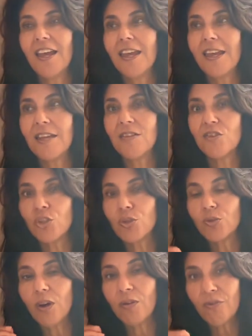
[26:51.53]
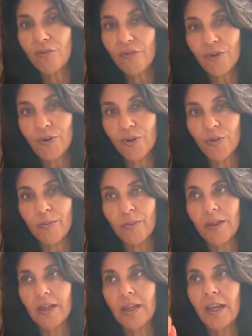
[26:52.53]
is to affirm
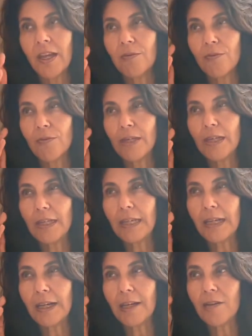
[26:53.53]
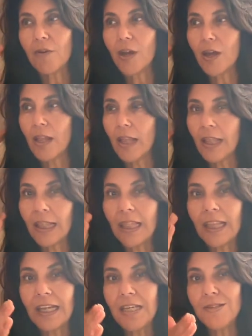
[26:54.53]
and really kind of
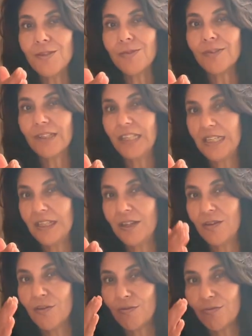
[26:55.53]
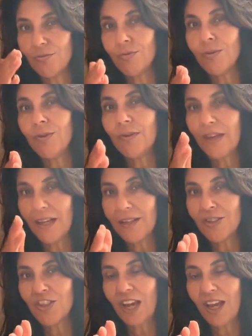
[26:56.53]
laser it in through that
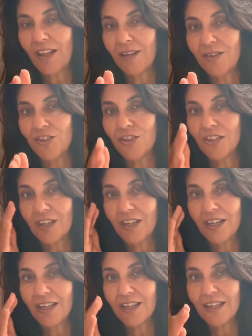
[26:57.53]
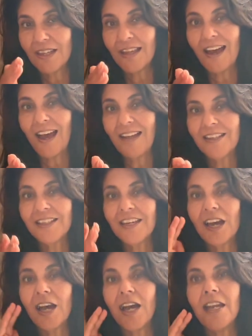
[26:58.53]
challenge that
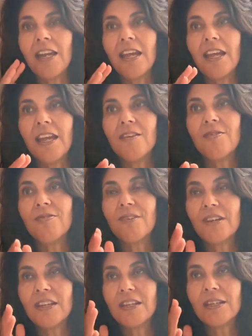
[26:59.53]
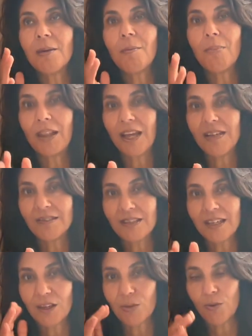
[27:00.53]
an infinite
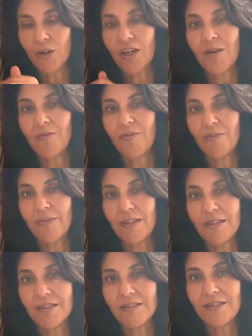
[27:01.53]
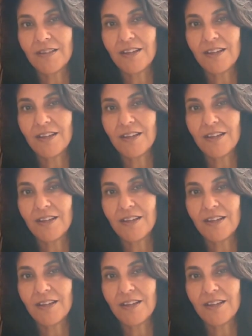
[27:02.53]
blessing will come from this,